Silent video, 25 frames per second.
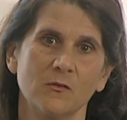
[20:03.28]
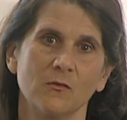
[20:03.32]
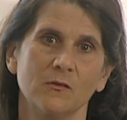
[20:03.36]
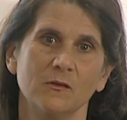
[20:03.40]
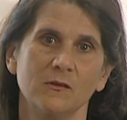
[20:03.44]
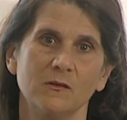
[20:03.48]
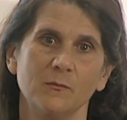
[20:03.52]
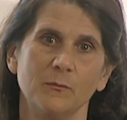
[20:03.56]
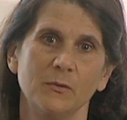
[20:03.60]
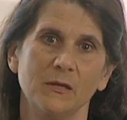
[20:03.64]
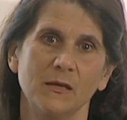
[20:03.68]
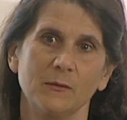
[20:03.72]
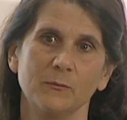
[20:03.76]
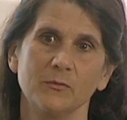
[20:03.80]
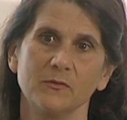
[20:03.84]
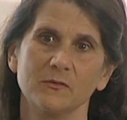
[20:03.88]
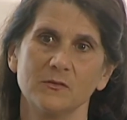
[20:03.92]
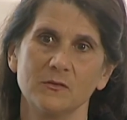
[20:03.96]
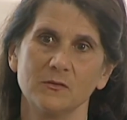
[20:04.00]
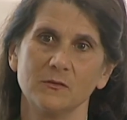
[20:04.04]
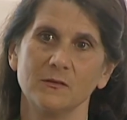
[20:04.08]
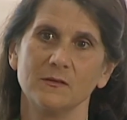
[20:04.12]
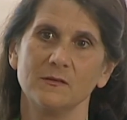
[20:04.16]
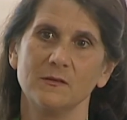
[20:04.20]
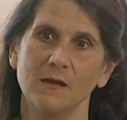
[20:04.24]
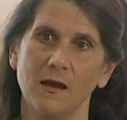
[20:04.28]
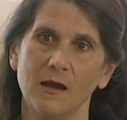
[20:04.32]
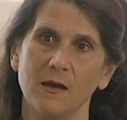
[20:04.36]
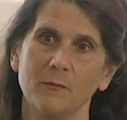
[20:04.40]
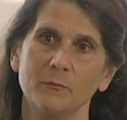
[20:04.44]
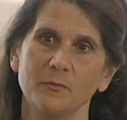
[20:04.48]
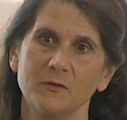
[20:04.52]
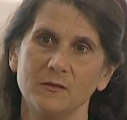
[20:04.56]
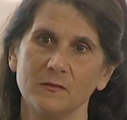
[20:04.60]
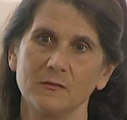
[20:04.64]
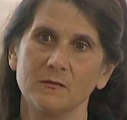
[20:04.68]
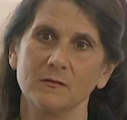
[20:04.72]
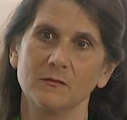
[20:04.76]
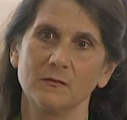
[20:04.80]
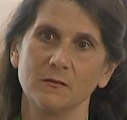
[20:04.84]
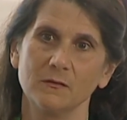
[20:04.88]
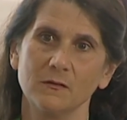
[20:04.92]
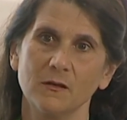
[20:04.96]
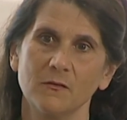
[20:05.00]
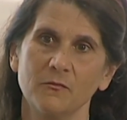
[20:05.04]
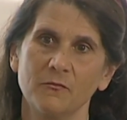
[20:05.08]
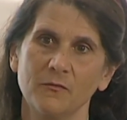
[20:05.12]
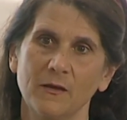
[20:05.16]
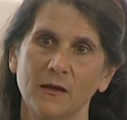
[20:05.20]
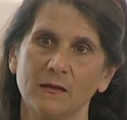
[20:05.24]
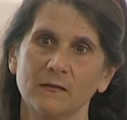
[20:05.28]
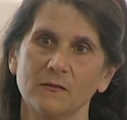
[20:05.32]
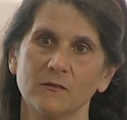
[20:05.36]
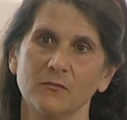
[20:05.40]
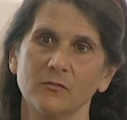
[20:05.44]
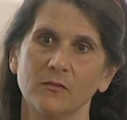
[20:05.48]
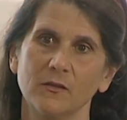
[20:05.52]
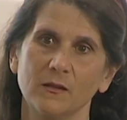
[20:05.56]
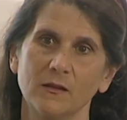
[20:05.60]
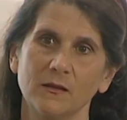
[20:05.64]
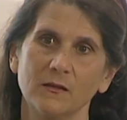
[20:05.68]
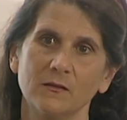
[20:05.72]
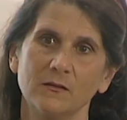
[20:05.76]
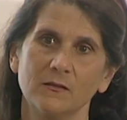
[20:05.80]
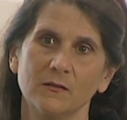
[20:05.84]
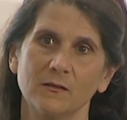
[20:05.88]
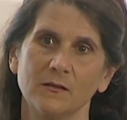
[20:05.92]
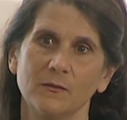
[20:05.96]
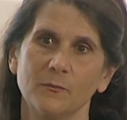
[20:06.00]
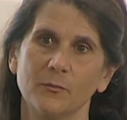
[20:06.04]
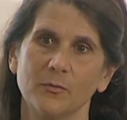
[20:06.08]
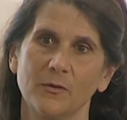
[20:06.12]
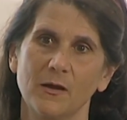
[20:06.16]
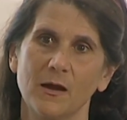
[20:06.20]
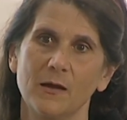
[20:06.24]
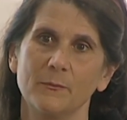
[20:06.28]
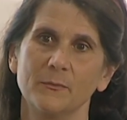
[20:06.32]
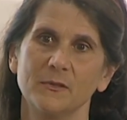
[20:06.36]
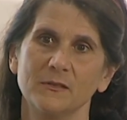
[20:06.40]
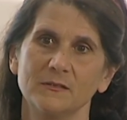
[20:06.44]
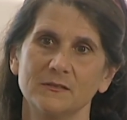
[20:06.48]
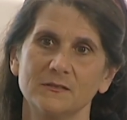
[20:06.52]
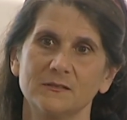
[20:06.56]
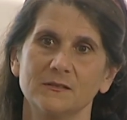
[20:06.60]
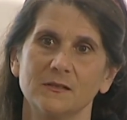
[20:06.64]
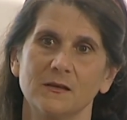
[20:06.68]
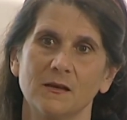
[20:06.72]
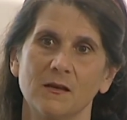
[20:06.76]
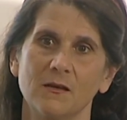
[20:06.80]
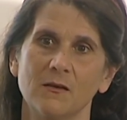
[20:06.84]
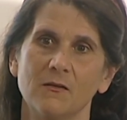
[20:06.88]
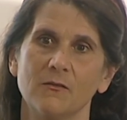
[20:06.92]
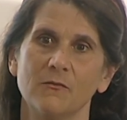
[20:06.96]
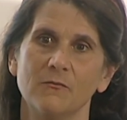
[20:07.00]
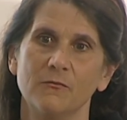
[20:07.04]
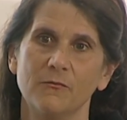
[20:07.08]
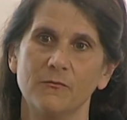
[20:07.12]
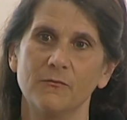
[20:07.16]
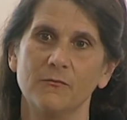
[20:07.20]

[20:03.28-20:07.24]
going to be able to adapt effectively to the promise of